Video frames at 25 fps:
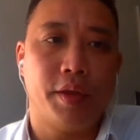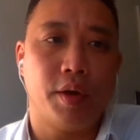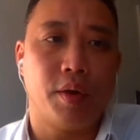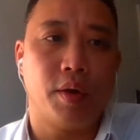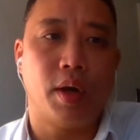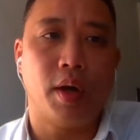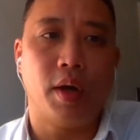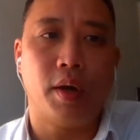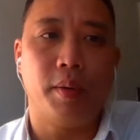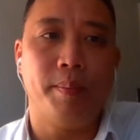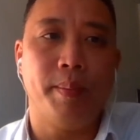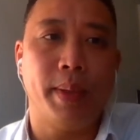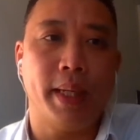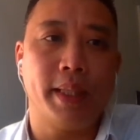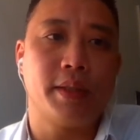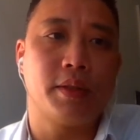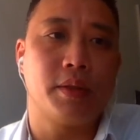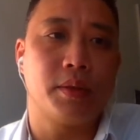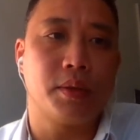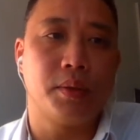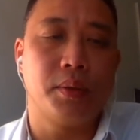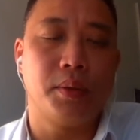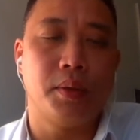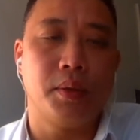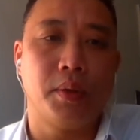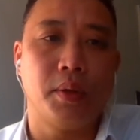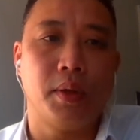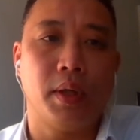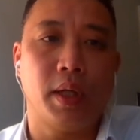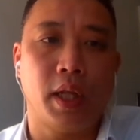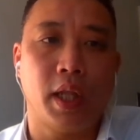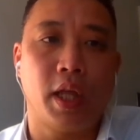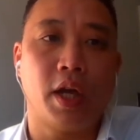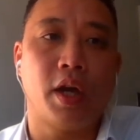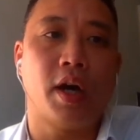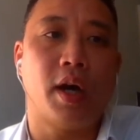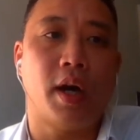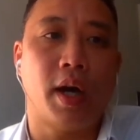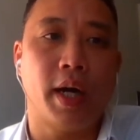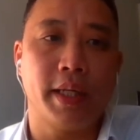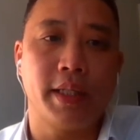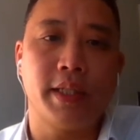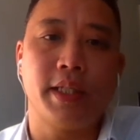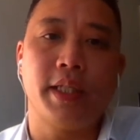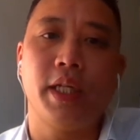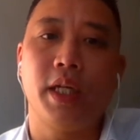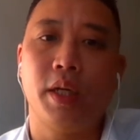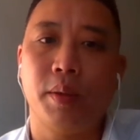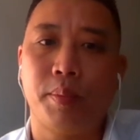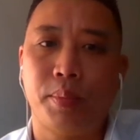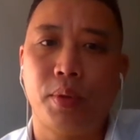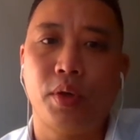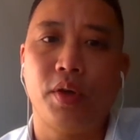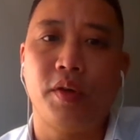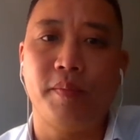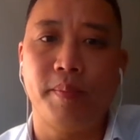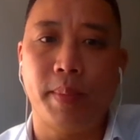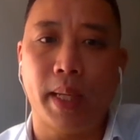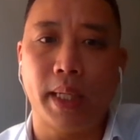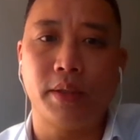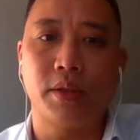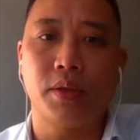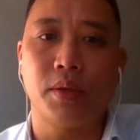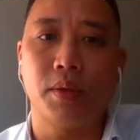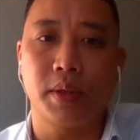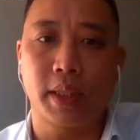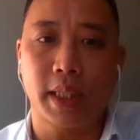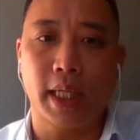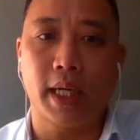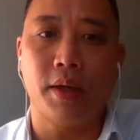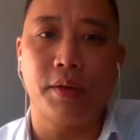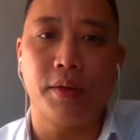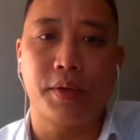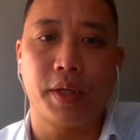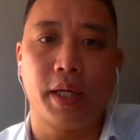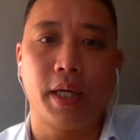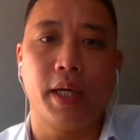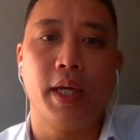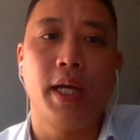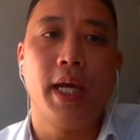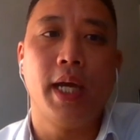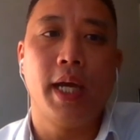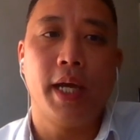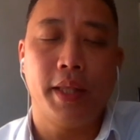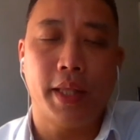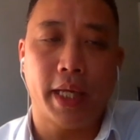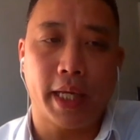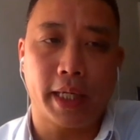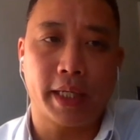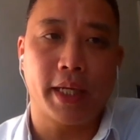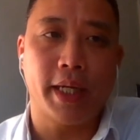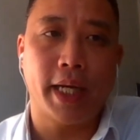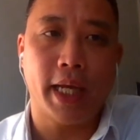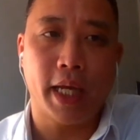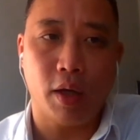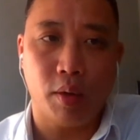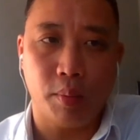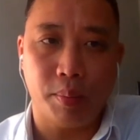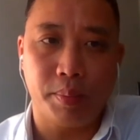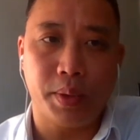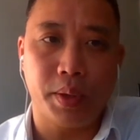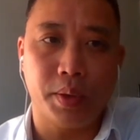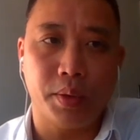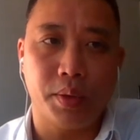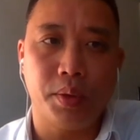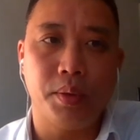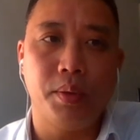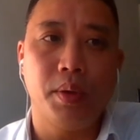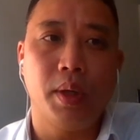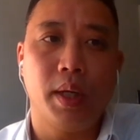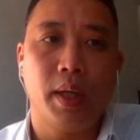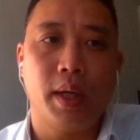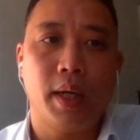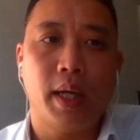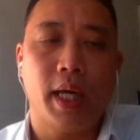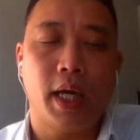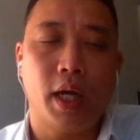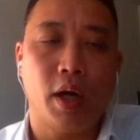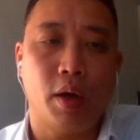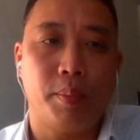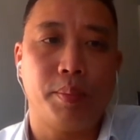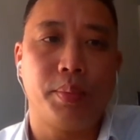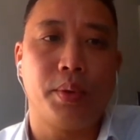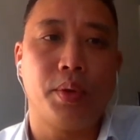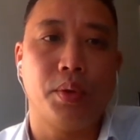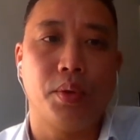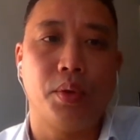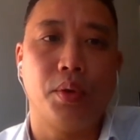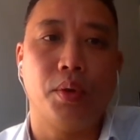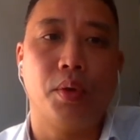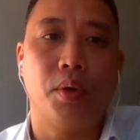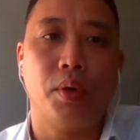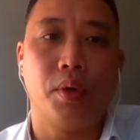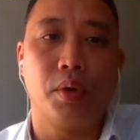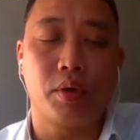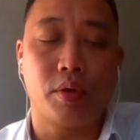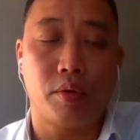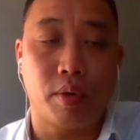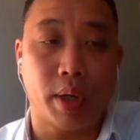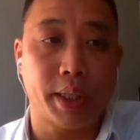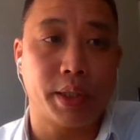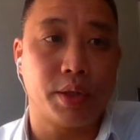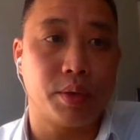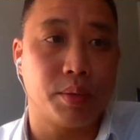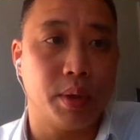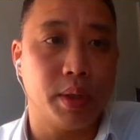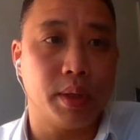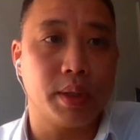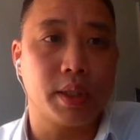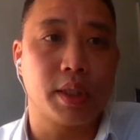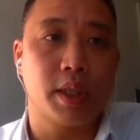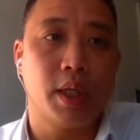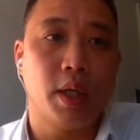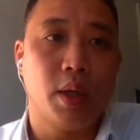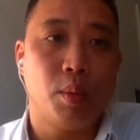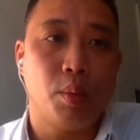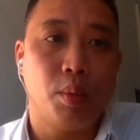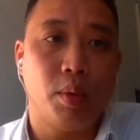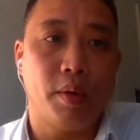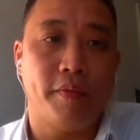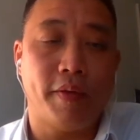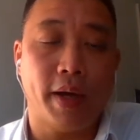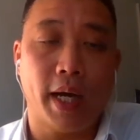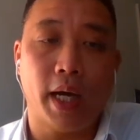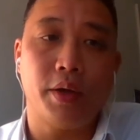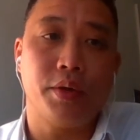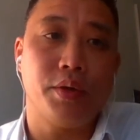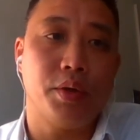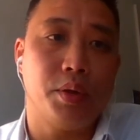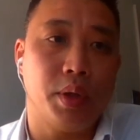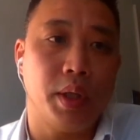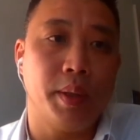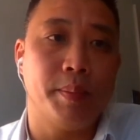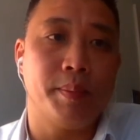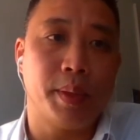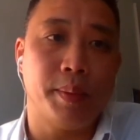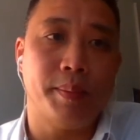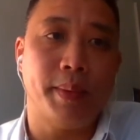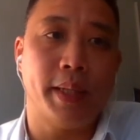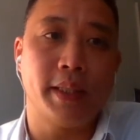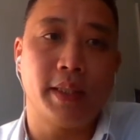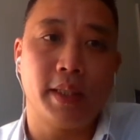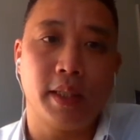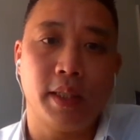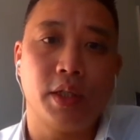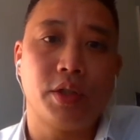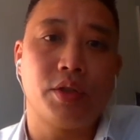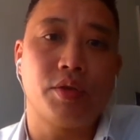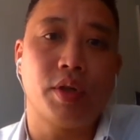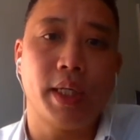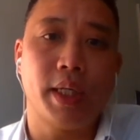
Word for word: There are mentor, there are ICE approved mentors out there that can help you help your graduates without you implementing a